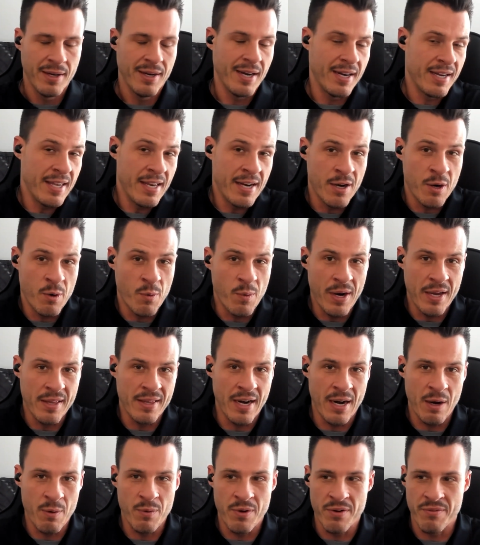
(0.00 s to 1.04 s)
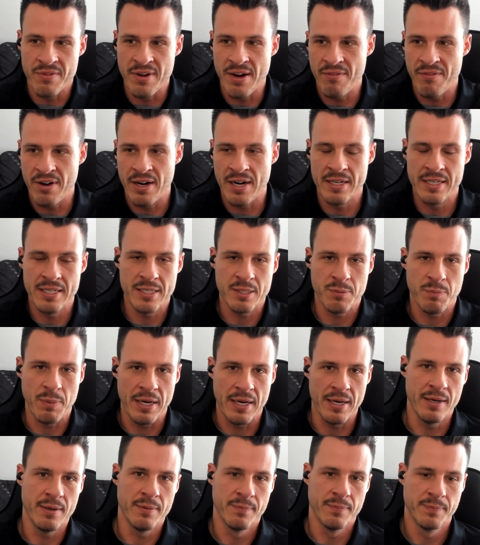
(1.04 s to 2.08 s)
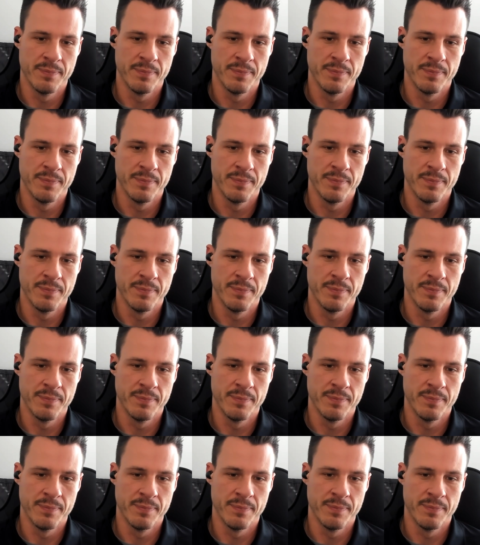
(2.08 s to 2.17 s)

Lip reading: again, in a way that I would have never anticipated.